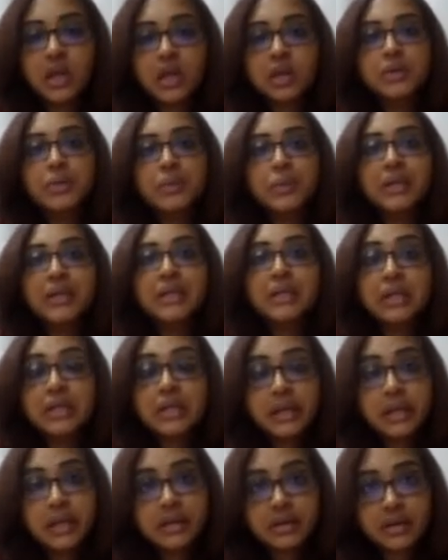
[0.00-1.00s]
to
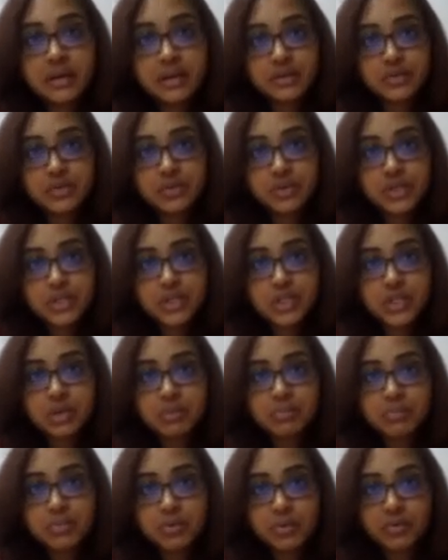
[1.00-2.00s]
integrated
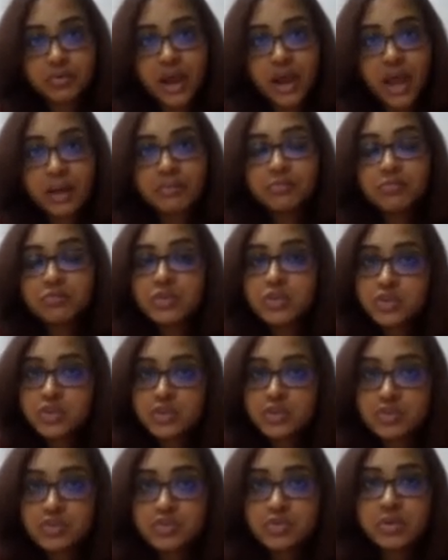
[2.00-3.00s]
education program, which
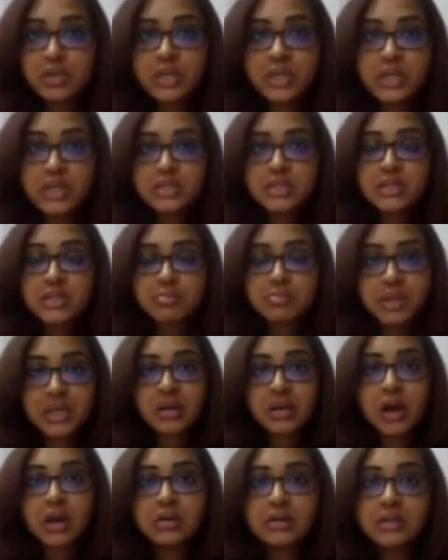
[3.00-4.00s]
usually is
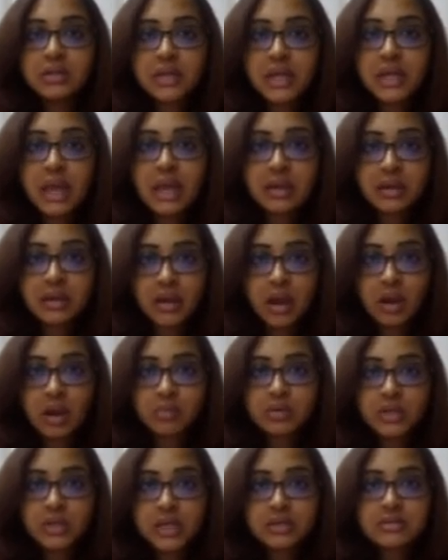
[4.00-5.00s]
being undertaken
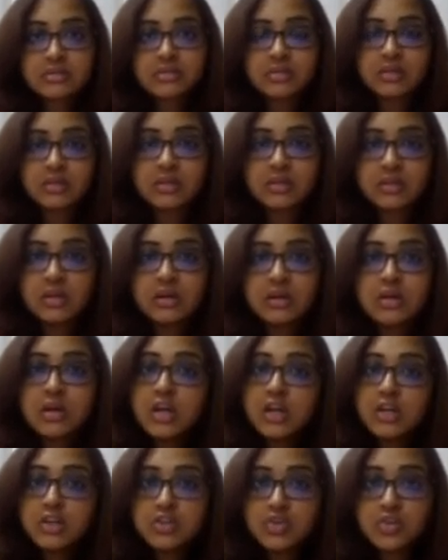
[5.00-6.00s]
nowadays in the
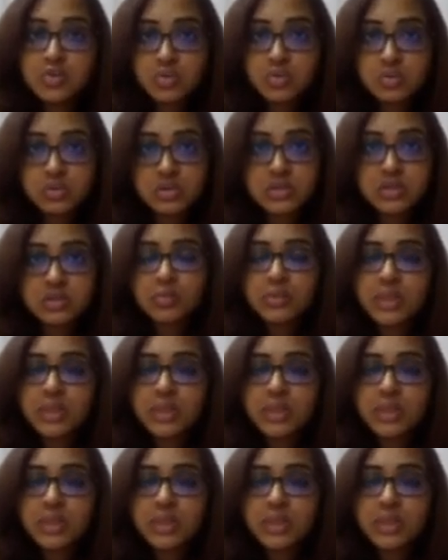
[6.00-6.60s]
schools,